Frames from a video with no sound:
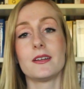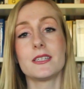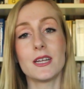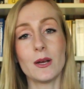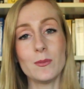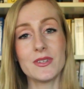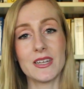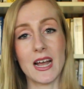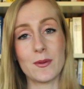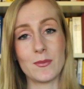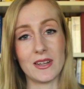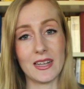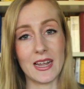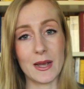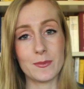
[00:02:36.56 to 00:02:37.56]
Some
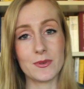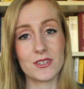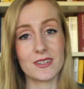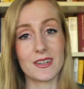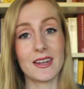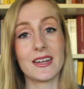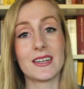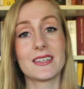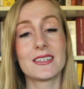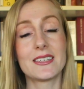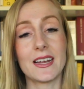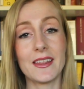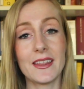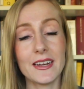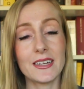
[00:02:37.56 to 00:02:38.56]
time elapsed and
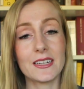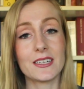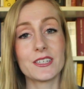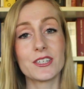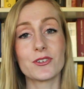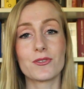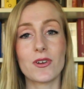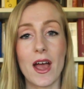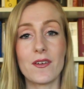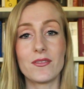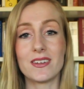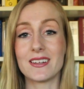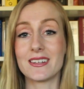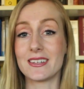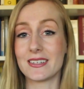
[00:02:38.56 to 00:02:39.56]
St. Nicholas
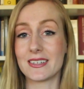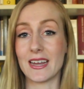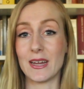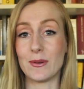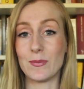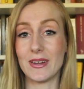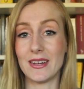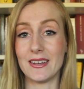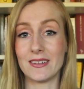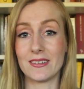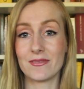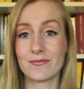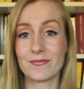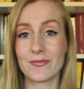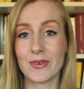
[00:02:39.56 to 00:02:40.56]
arrived at the same inn.